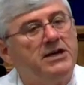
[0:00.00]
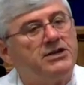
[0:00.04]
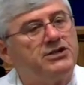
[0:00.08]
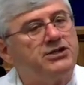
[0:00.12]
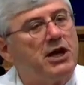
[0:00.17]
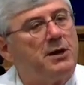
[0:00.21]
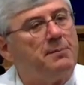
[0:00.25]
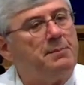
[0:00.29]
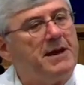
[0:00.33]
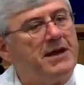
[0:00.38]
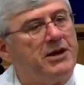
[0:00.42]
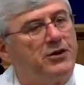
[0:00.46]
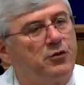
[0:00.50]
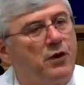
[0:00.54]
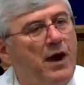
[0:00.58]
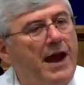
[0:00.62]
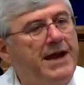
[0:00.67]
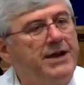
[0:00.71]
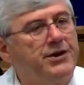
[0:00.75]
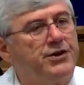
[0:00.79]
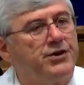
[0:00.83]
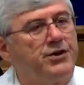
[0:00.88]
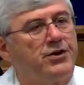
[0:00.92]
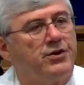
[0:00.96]
shall be
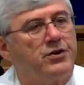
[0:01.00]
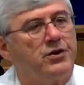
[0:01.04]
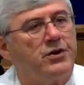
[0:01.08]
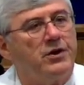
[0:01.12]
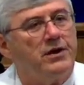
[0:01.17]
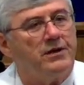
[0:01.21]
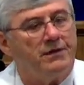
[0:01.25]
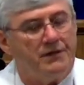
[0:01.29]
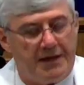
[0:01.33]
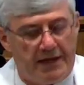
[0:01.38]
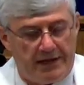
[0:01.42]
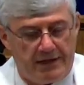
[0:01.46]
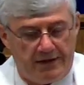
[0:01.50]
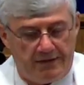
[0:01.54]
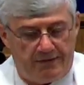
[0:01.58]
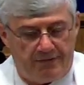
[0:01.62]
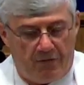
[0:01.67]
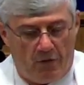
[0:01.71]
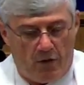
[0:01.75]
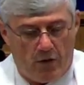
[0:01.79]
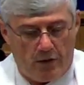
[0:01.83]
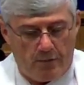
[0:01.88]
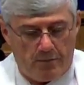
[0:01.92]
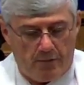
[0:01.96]
greater than the
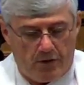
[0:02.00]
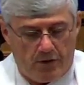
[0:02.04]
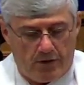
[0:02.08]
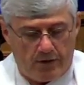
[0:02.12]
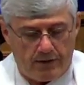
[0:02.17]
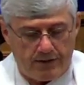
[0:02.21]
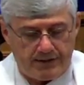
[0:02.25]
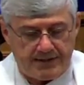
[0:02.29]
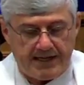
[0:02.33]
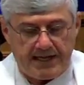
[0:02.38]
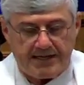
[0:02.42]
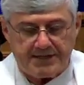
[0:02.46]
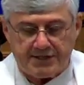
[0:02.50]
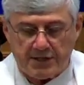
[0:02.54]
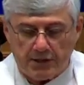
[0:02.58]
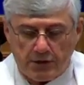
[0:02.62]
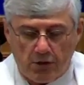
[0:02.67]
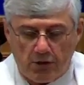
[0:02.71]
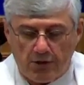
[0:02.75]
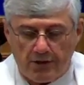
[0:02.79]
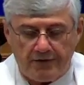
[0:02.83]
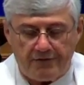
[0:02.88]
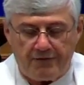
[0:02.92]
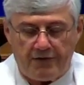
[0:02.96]
former, says the
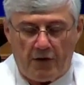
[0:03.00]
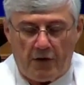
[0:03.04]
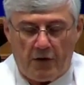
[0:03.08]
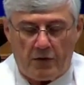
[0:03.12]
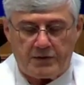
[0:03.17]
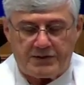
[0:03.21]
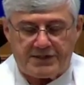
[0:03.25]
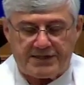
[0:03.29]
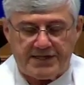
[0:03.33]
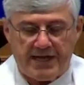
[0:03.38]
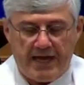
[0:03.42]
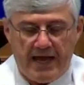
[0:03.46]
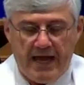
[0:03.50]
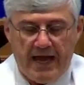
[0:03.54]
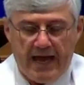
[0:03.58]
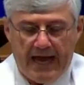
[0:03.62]
Lord of hosts.